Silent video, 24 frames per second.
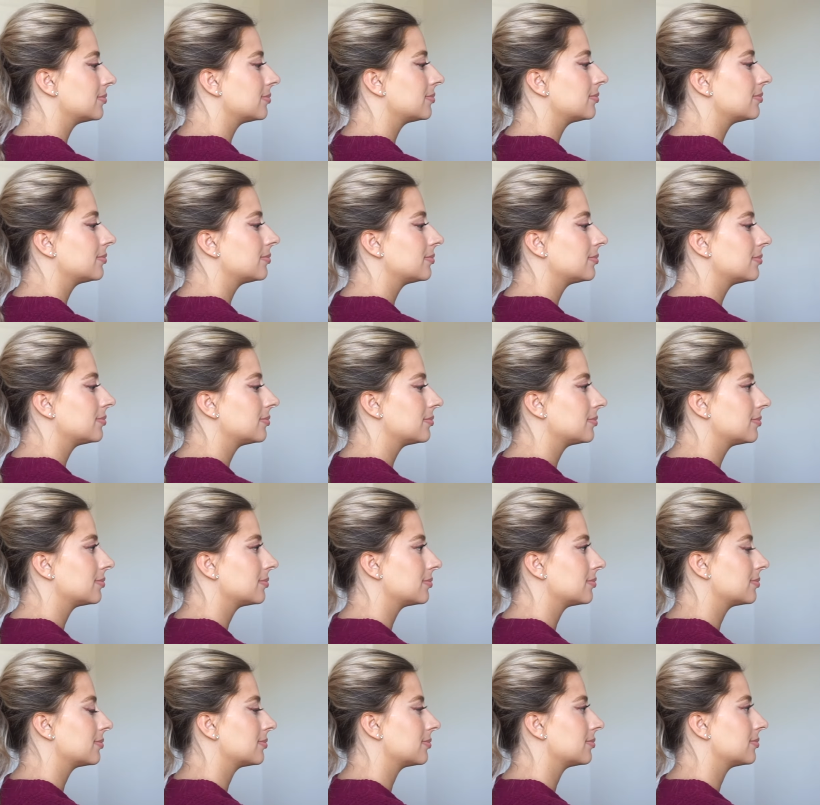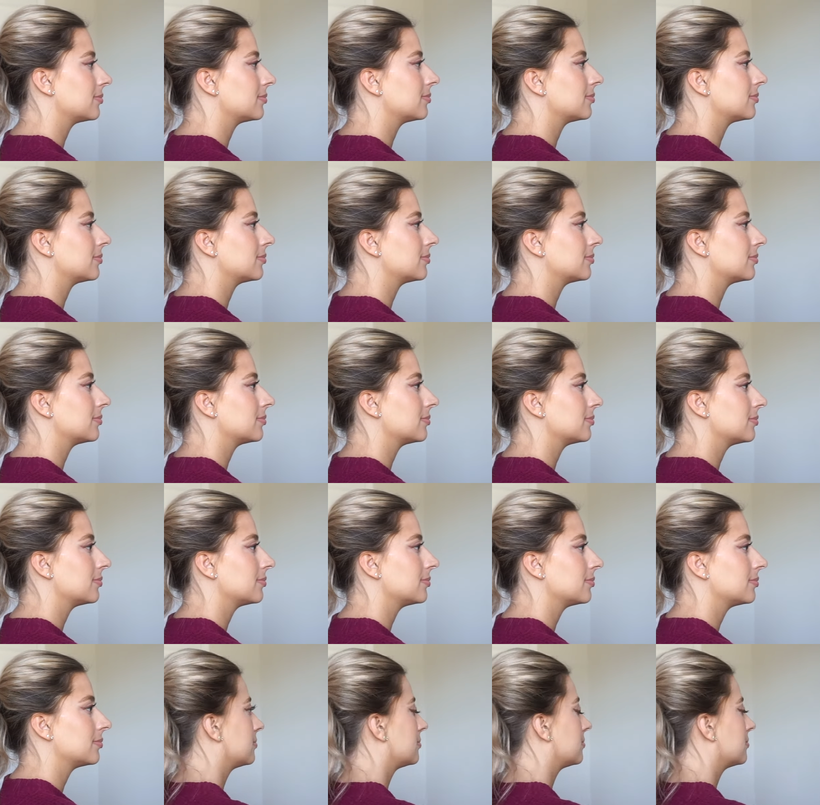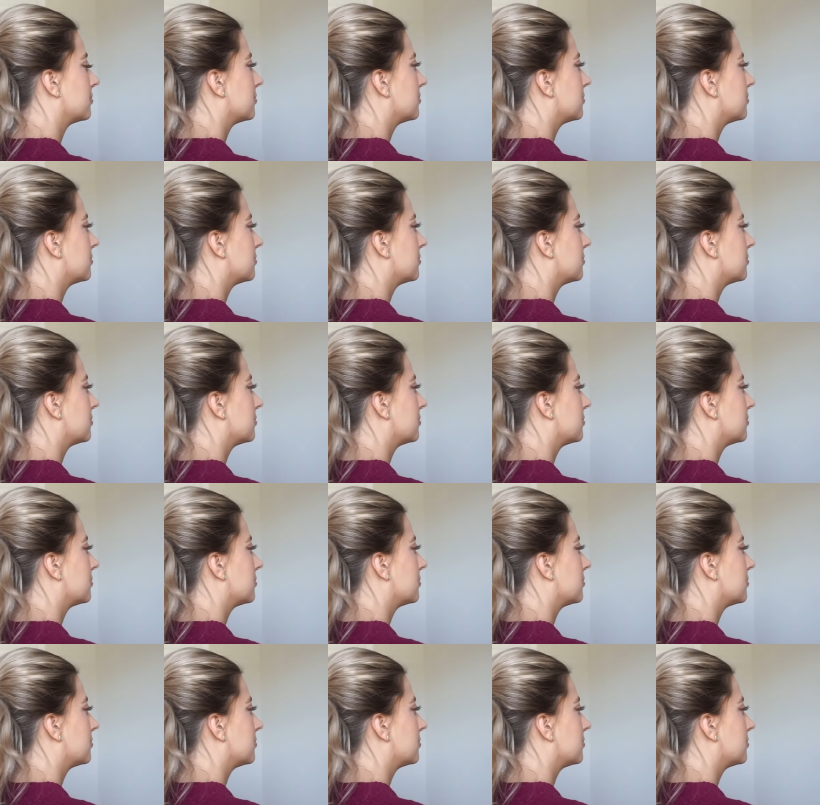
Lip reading: (silence)